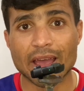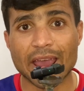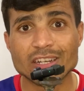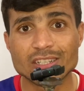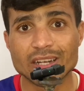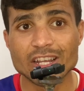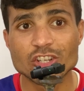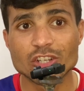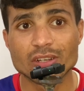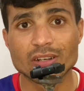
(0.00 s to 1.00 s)

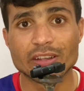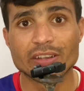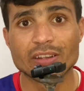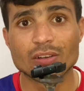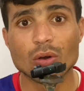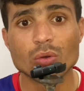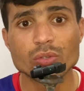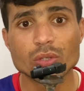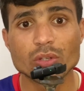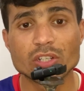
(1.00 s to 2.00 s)
intonation, and
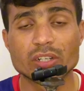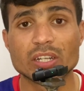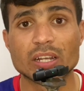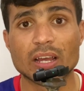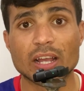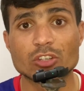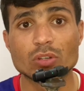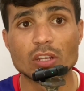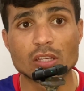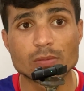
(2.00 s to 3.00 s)
also you're gonna
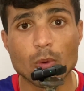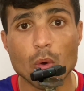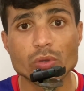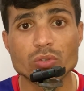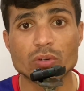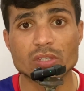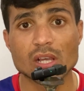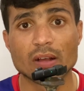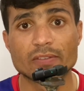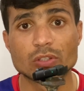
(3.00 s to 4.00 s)
actually expose
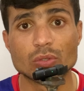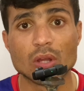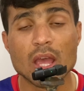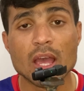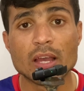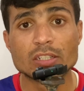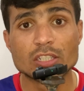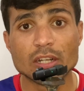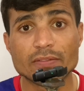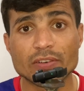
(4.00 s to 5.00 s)
yourself to
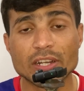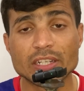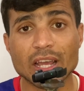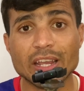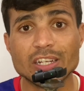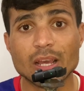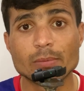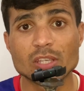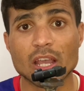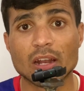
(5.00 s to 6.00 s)
different
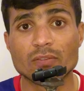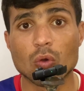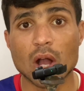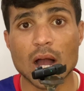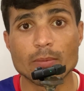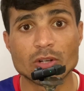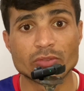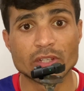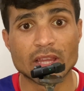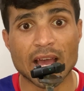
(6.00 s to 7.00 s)
idioms and
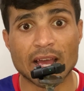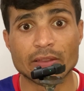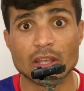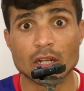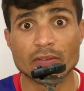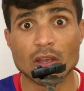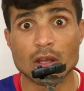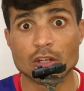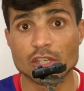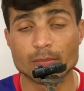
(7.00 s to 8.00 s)
vocabulary that native
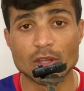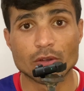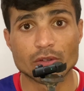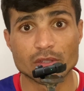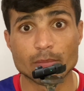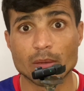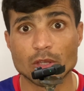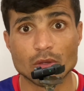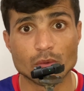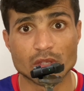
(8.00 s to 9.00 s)
English speakers may be
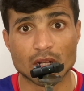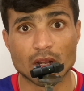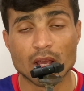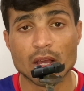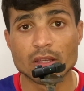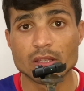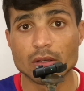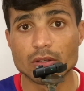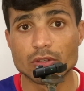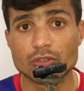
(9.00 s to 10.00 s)
using.
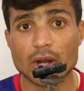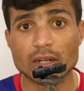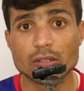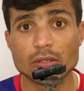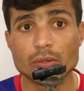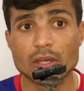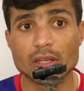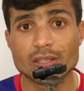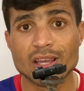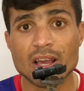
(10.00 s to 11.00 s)
So try to do
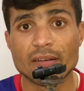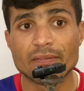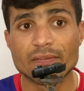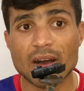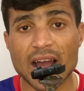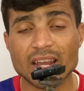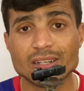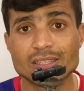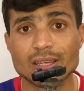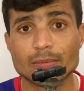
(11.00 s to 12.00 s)
this. Find
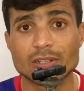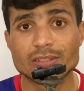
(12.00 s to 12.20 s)
some